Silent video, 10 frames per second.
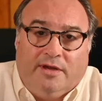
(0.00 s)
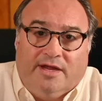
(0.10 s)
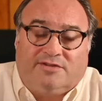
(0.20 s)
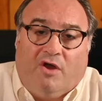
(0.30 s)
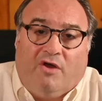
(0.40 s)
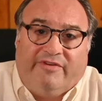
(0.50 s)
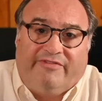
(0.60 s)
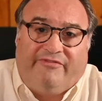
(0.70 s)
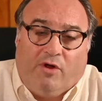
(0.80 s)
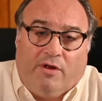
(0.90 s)
is over
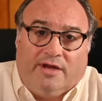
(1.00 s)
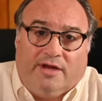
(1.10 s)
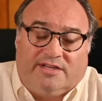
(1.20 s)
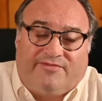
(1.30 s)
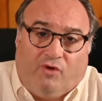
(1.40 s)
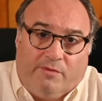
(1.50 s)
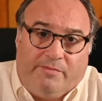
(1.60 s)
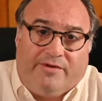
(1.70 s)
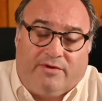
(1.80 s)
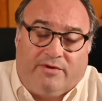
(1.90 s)
four. It's four
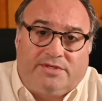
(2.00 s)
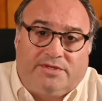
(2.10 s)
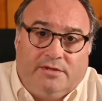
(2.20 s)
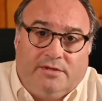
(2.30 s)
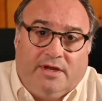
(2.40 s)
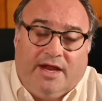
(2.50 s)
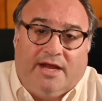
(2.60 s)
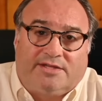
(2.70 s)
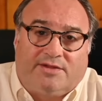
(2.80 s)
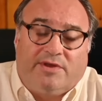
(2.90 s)
bedrooms. It
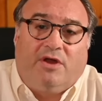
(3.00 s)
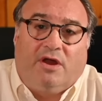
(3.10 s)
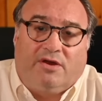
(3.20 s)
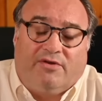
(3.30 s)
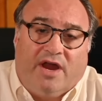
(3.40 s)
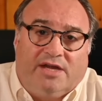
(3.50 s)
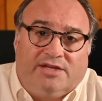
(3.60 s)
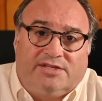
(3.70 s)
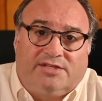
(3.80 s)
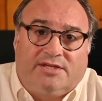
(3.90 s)
has three car
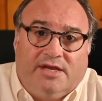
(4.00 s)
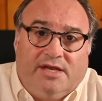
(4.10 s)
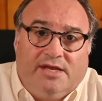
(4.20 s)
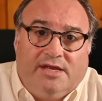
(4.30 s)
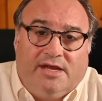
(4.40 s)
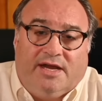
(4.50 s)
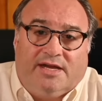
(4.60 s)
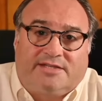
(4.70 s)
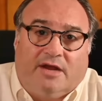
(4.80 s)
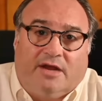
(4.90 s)
garages, and
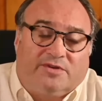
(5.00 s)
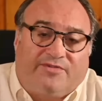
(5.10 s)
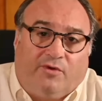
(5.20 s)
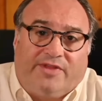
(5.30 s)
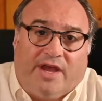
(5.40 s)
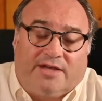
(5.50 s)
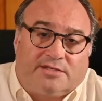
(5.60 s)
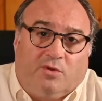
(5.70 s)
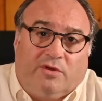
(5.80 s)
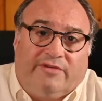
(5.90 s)
it's got almost four thousand
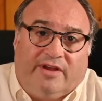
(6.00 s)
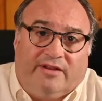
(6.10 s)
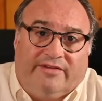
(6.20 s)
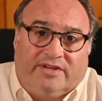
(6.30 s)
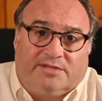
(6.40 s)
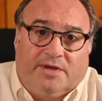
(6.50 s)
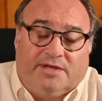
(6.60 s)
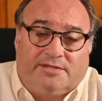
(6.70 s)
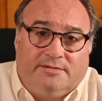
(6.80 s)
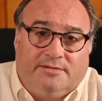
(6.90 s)
square feet of living
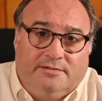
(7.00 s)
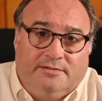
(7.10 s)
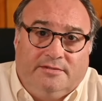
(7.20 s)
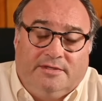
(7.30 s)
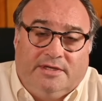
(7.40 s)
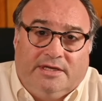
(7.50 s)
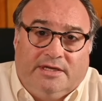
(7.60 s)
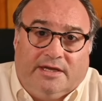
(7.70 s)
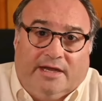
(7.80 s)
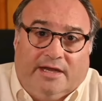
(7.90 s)
space.
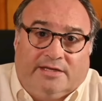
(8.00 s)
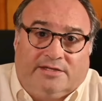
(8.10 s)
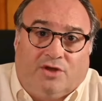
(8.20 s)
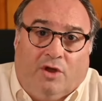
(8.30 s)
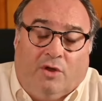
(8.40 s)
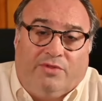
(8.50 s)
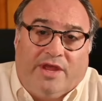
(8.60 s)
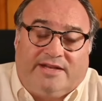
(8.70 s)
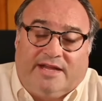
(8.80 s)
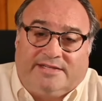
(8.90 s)
And so
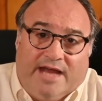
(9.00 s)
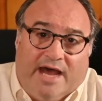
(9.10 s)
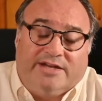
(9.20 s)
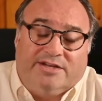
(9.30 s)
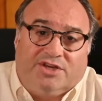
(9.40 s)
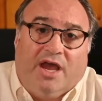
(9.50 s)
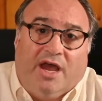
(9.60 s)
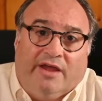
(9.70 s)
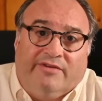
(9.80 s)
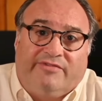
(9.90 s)
that does not
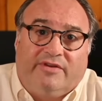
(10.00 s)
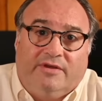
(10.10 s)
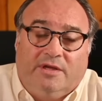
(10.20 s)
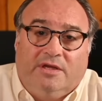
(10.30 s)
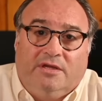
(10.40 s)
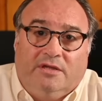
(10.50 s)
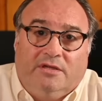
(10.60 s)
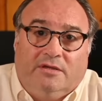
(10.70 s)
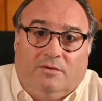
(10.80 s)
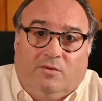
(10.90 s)
jive
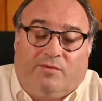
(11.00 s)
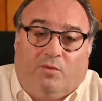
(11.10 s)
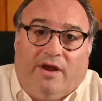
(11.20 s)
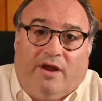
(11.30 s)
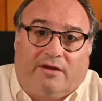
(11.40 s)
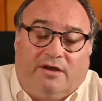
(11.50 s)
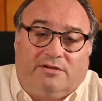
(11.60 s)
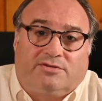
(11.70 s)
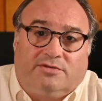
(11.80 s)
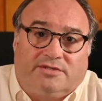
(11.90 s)
with what our
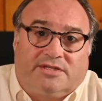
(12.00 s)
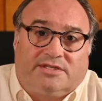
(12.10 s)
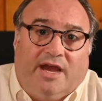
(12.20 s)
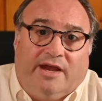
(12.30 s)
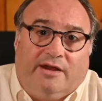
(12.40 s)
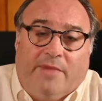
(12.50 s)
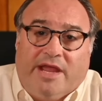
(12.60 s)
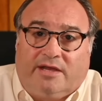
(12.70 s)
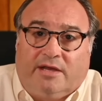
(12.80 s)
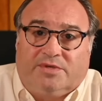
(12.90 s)
cultural societal
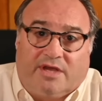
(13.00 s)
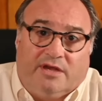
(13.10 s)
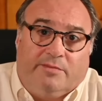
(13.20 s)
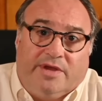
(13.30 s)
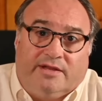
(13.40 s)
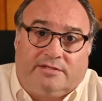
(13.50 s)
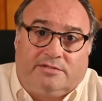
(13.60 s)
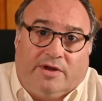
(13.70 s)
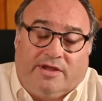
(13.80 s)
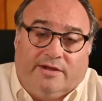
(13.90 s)
makeup is going to be in
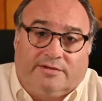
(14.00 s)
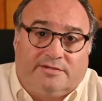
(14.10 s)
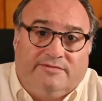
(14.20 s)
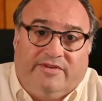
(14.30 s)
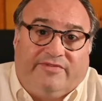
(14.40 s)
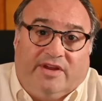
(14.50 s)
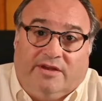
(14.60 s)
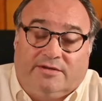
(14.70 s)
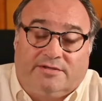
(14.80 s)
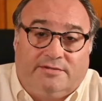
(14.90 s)
20 years,
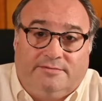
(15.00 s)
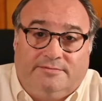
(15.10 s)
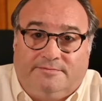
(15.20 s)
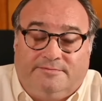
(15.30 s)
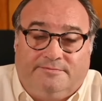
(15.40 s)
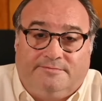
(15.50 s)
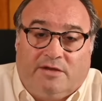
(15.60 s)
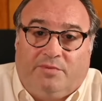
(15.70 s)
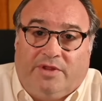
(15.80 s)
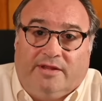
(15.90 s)
15 years.
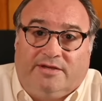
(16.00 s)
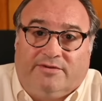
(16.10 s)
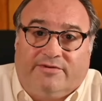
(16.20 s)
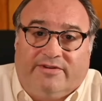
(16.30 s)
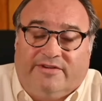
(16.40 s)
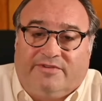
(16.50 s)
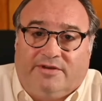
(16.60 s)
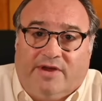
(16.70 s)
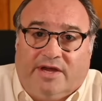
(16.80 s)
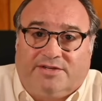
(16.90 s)
Completely
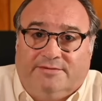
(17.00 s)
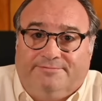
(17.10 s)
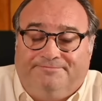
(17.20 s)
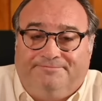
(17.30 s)
different direction.